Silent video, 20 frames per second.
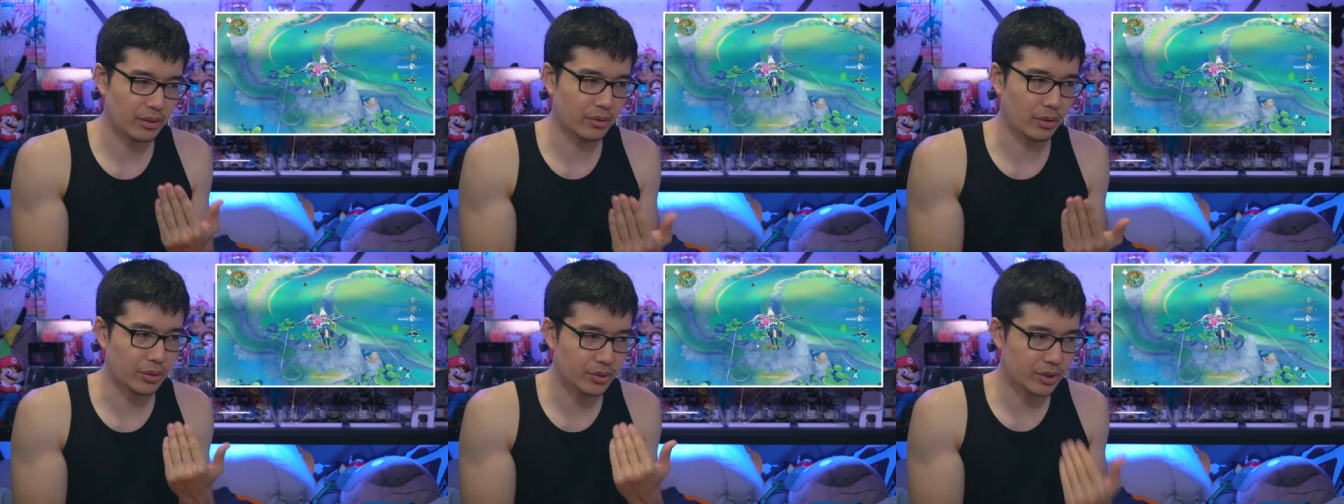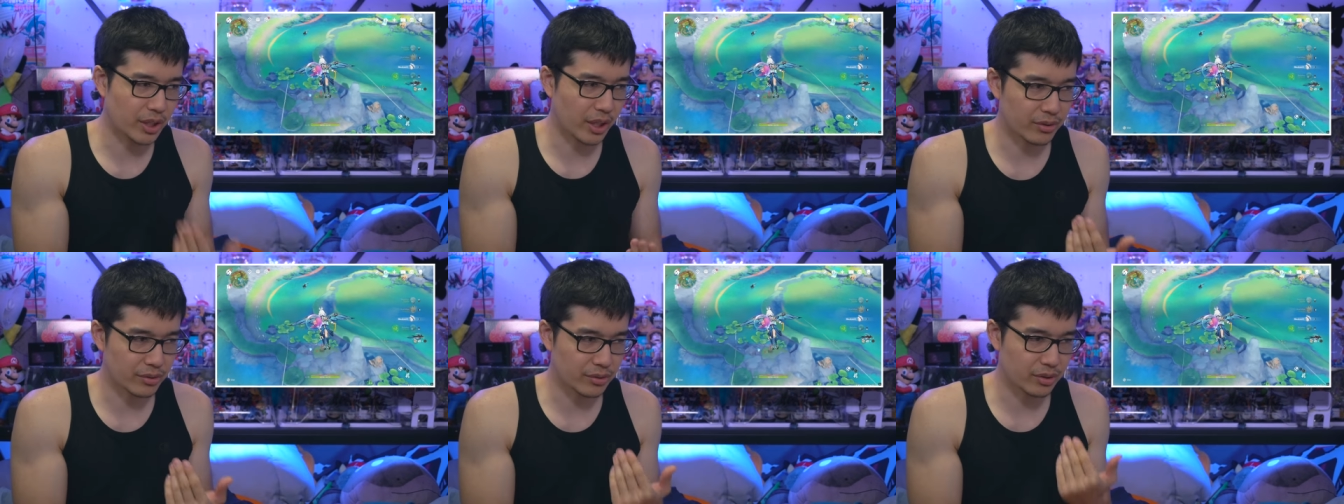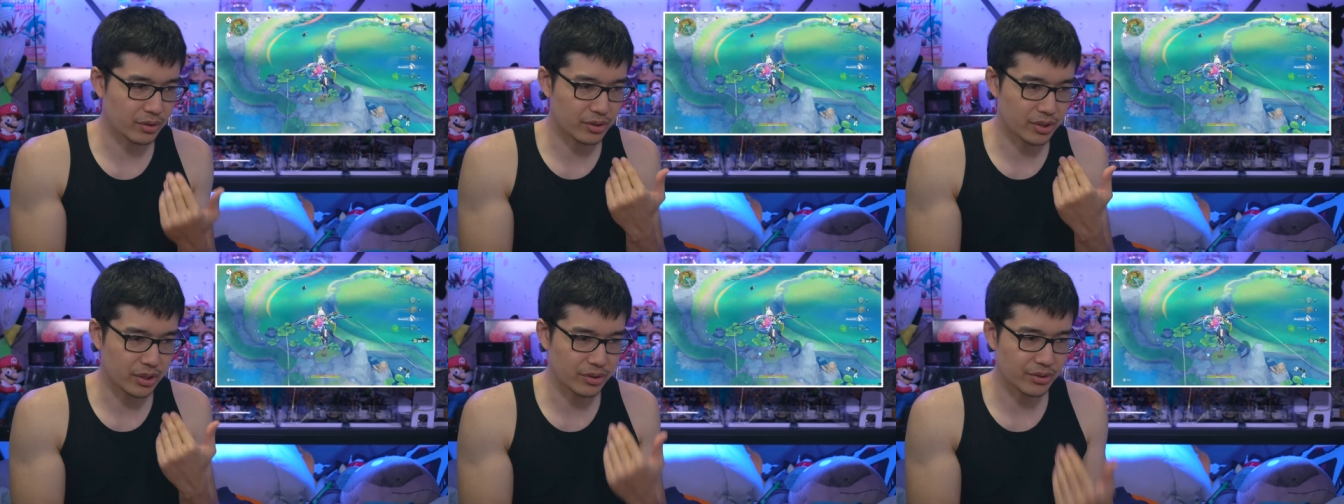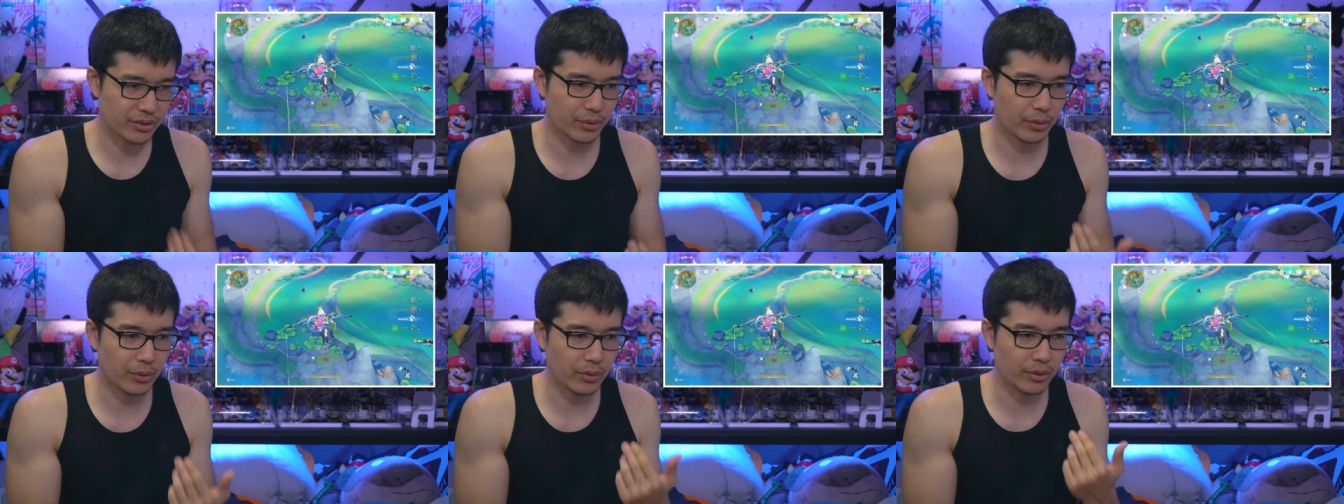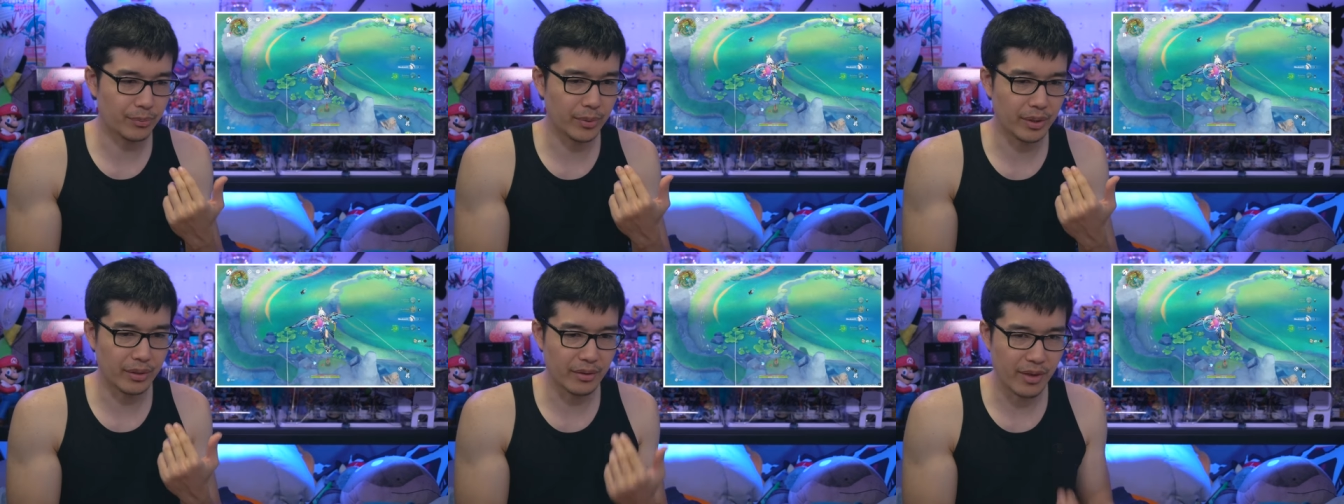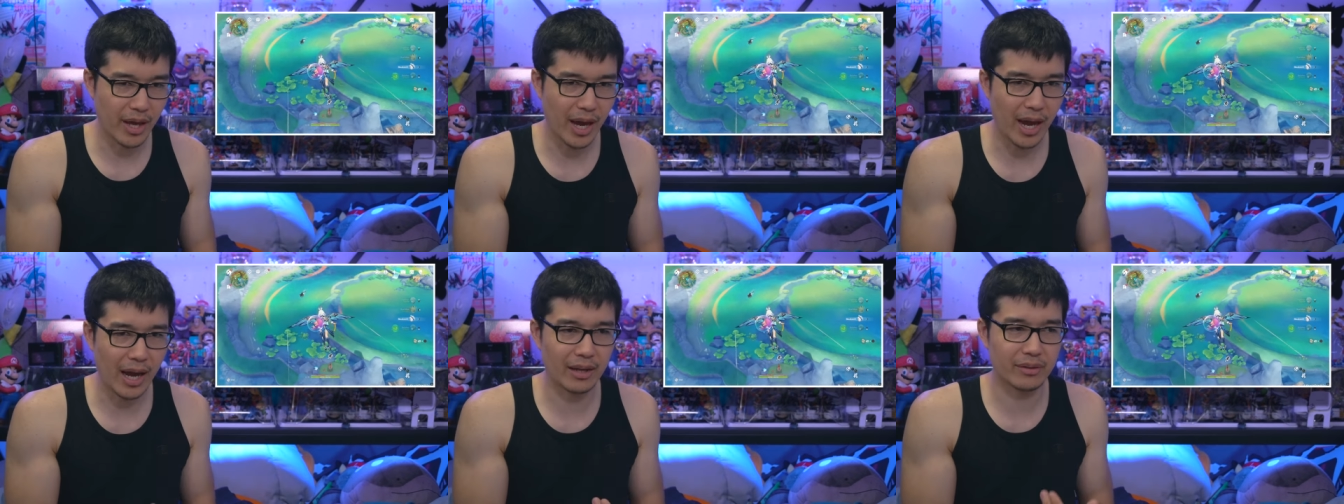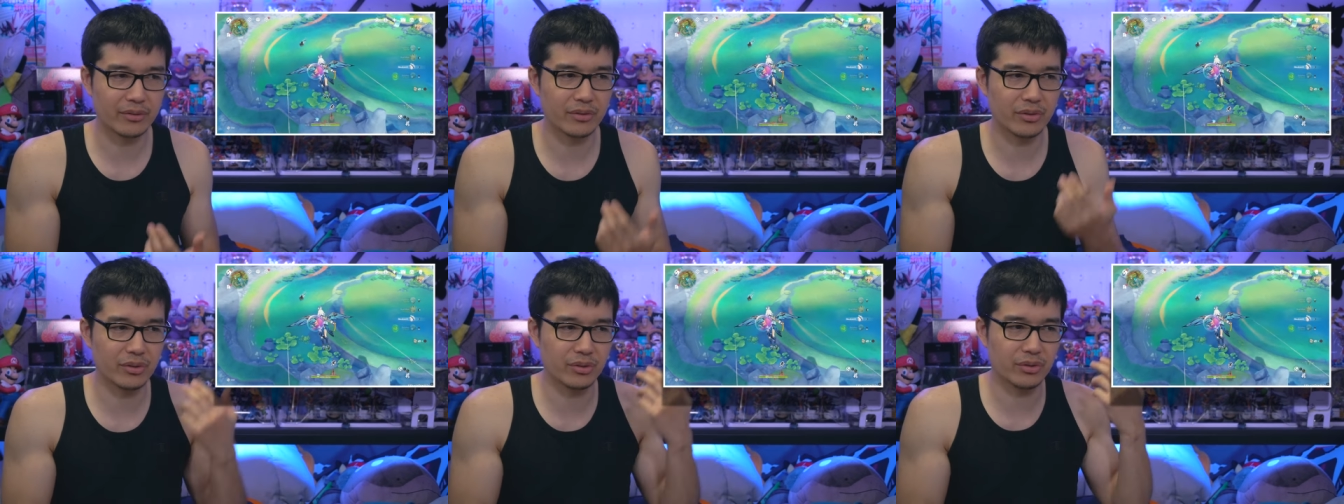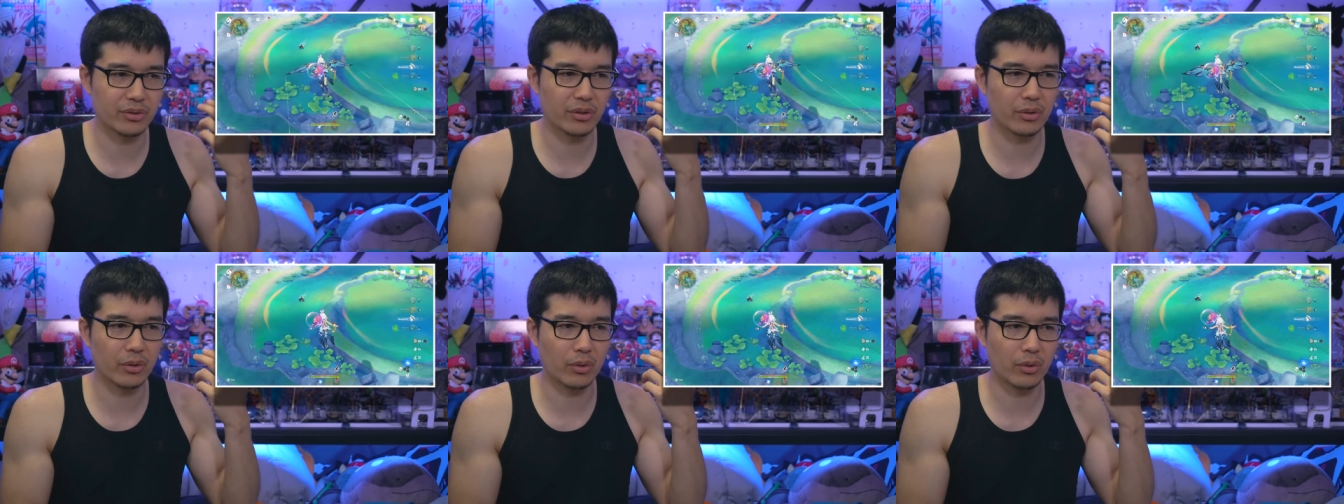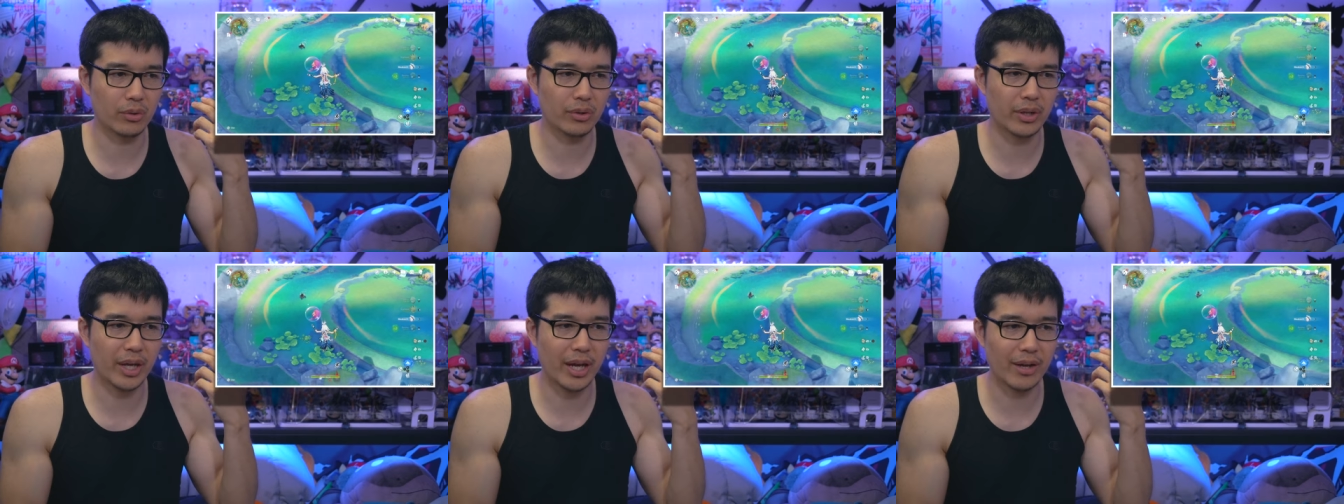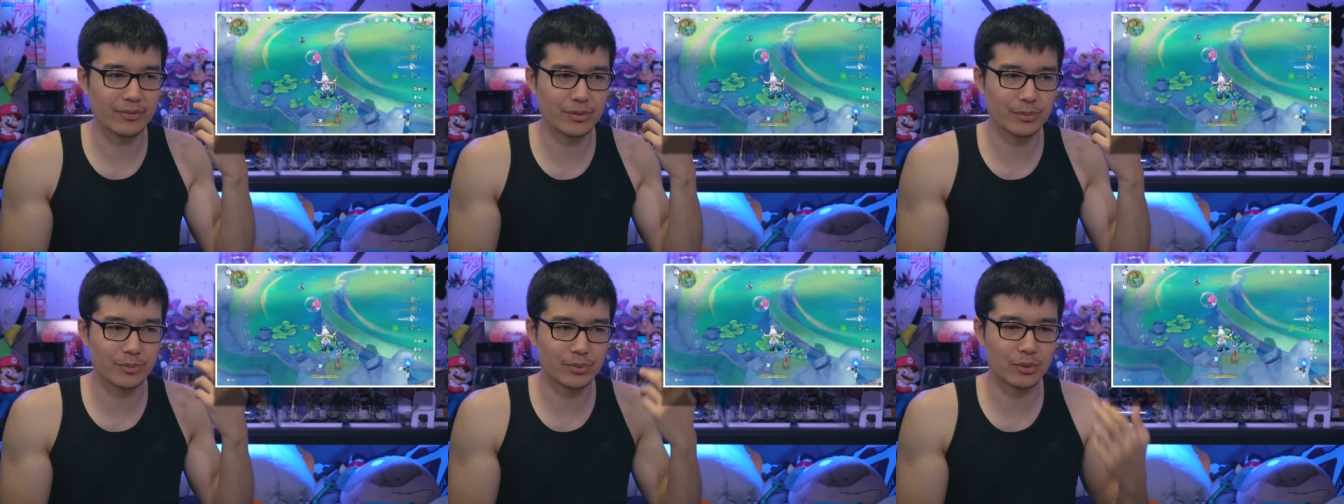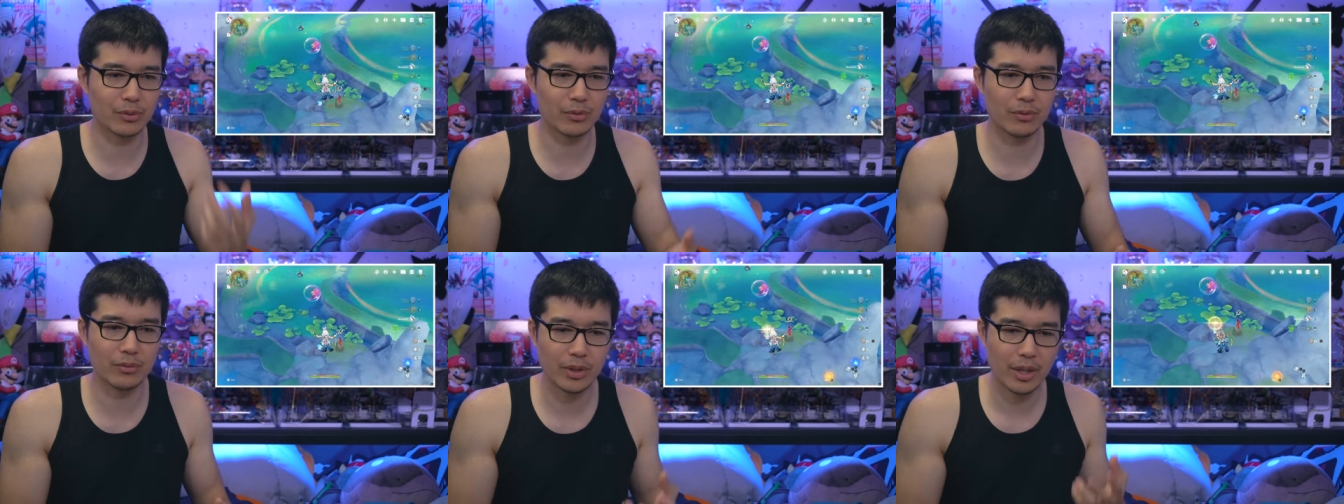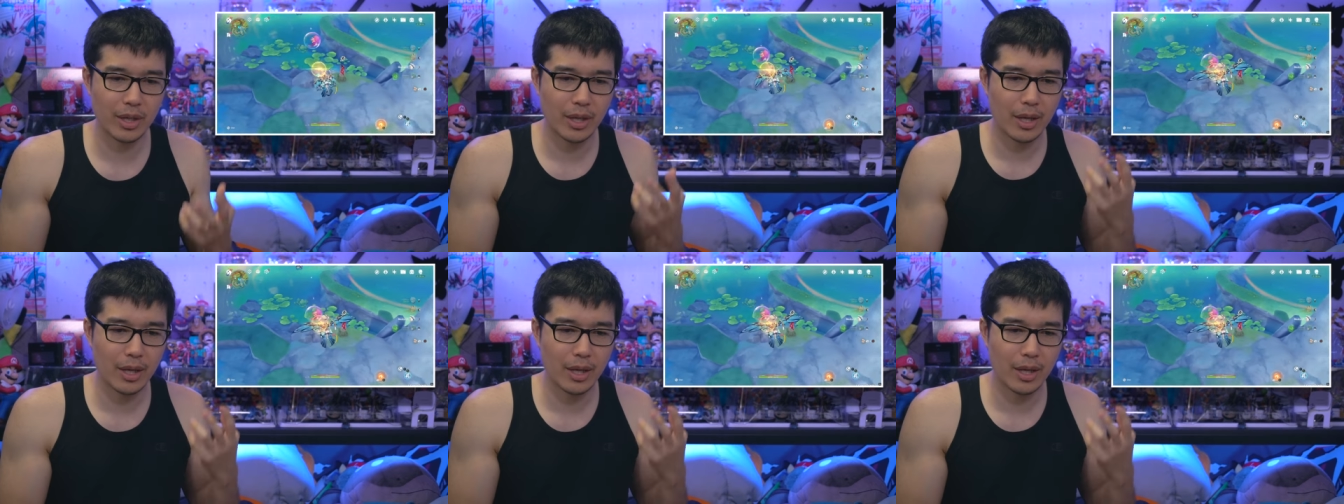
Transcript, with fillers: those characters are essentially going to be that they're, they're going to have some sort of